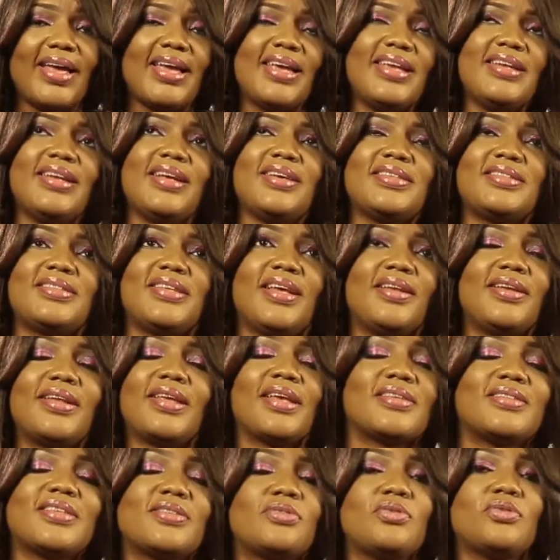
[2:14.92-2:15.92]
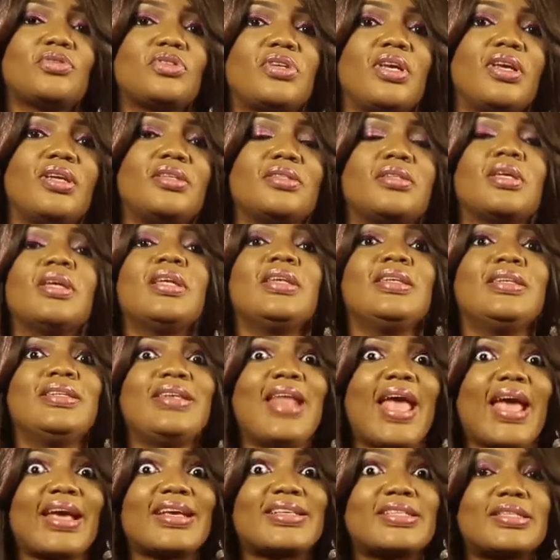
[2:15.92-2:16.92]
He now said, yes, there's no change.
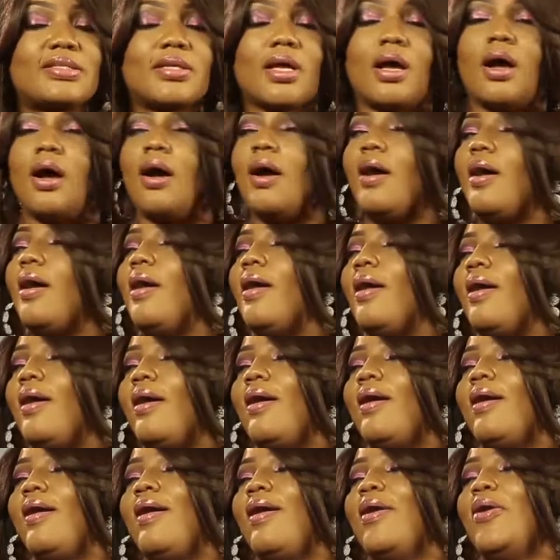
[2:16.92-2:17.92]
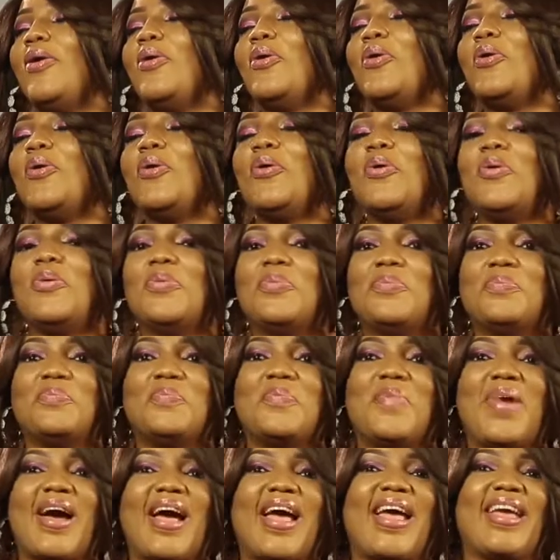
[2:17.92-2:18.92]
Next, uh, oh
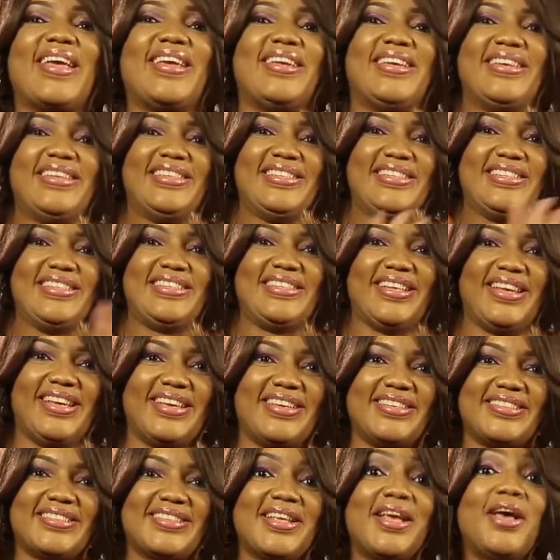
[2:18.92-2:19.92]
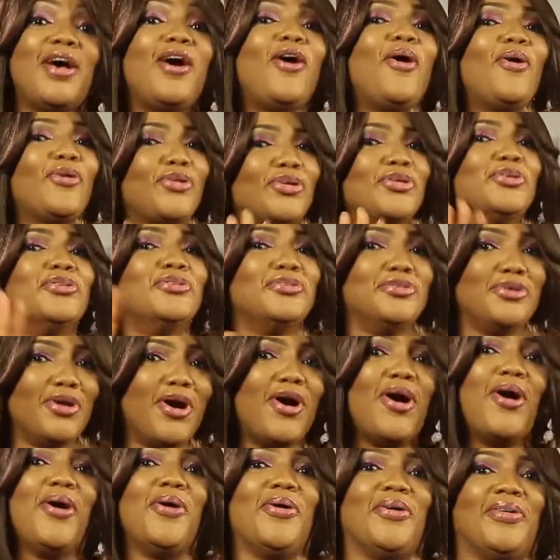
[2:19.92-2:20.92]
my days. Oh, you
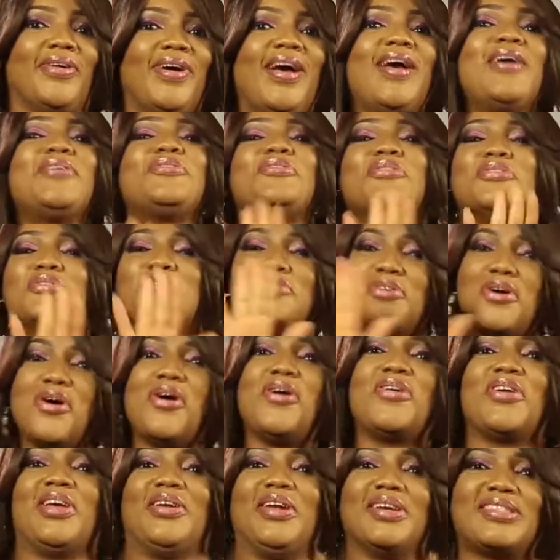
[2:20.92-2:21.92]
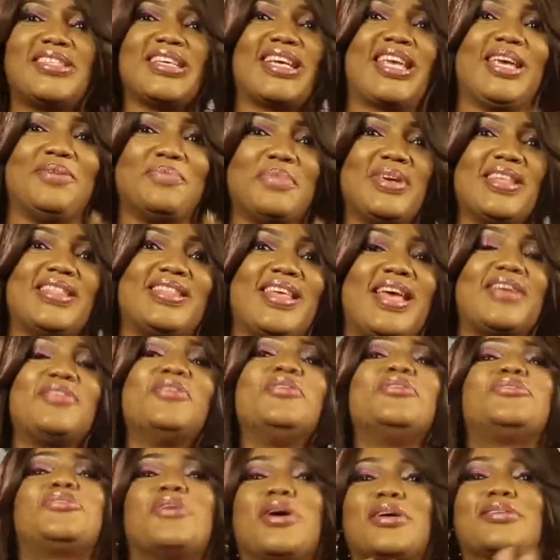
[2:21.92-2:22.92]
know, you know you're not taking me there.
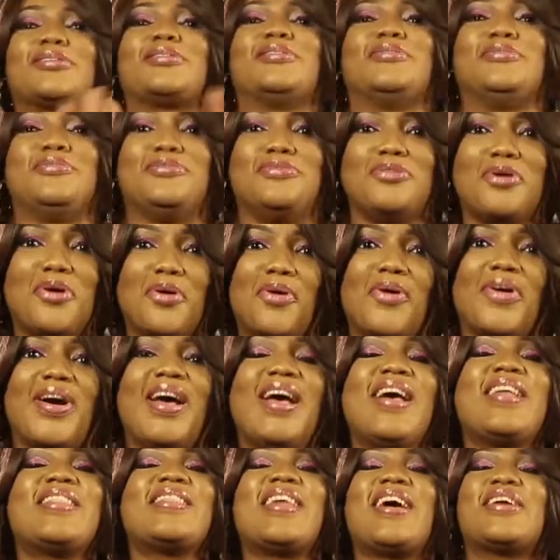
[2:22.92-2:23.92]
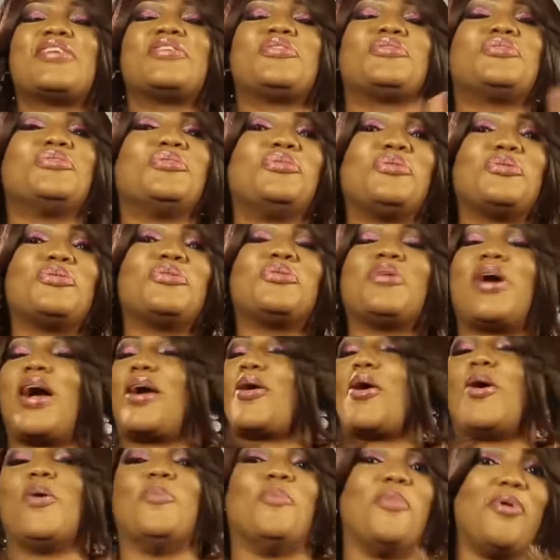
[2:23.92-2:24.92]
You just know that you, you ah,
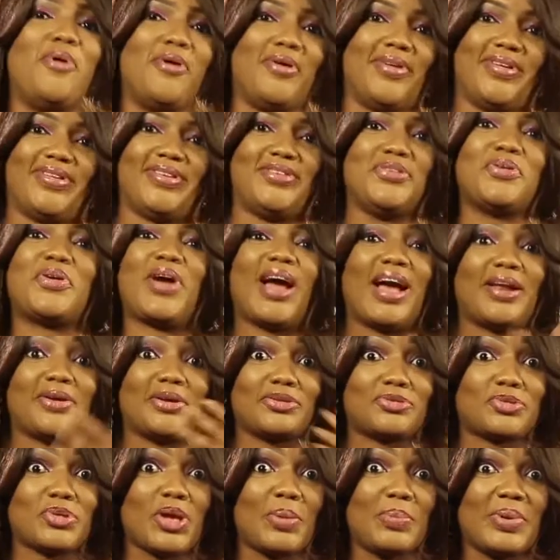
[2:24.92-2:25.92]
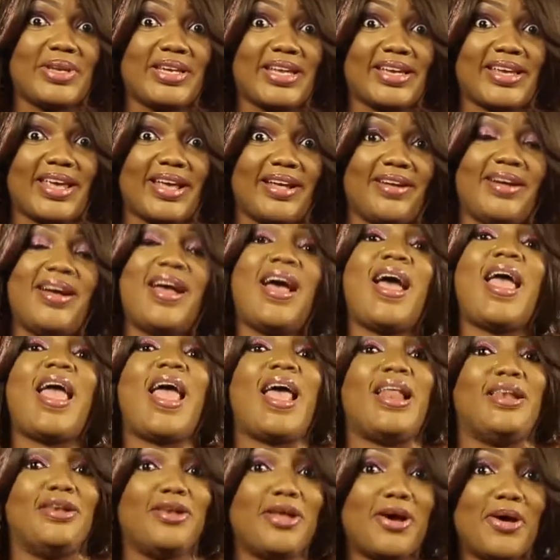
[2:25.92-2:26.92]
come on. You can't, to a Ebini girl,
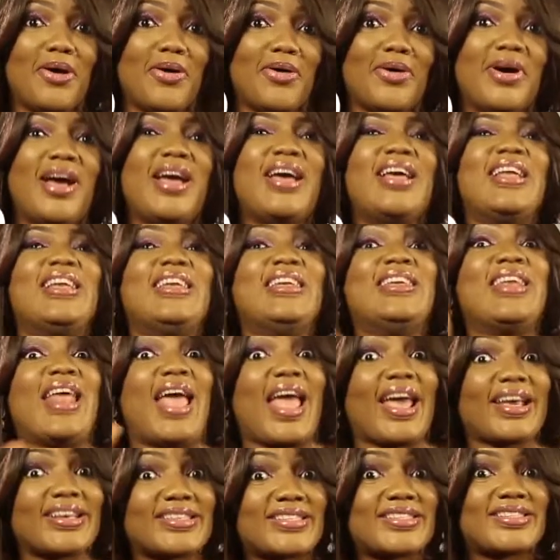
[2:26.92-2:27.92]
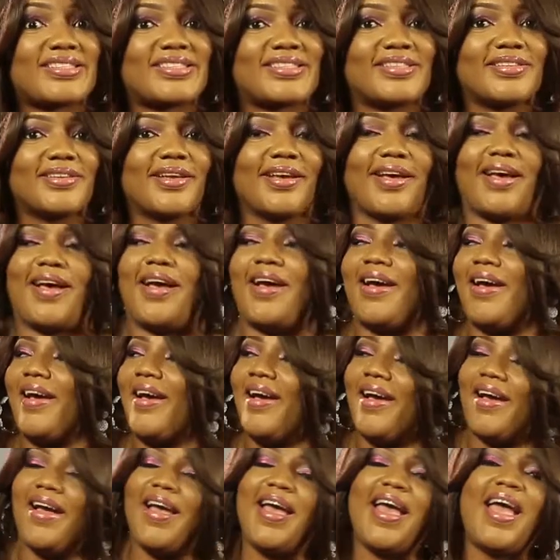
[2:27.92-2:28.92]
hello, next.
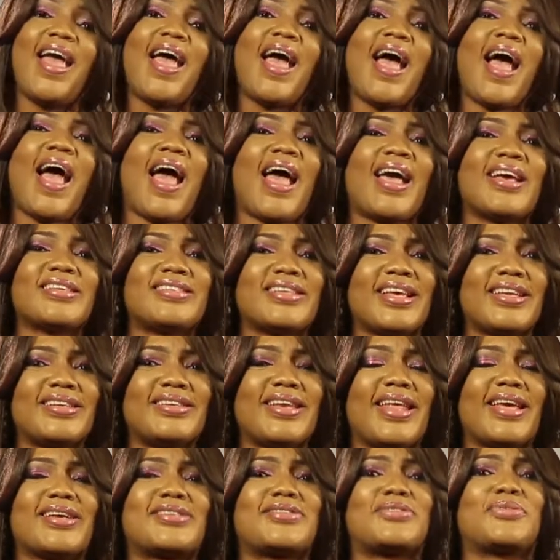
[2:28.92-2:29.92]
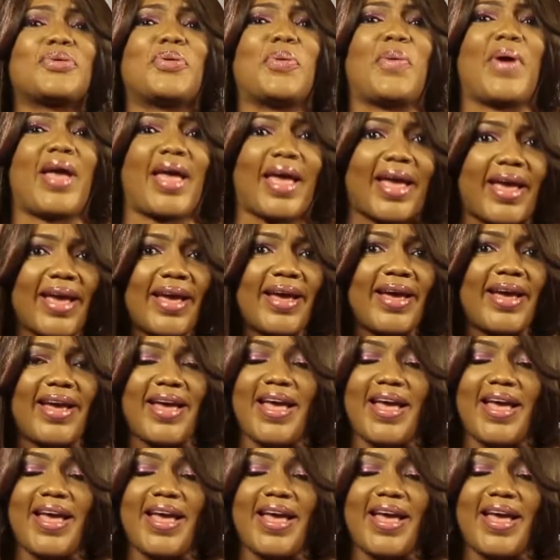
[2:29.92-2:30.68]
I said, next to where?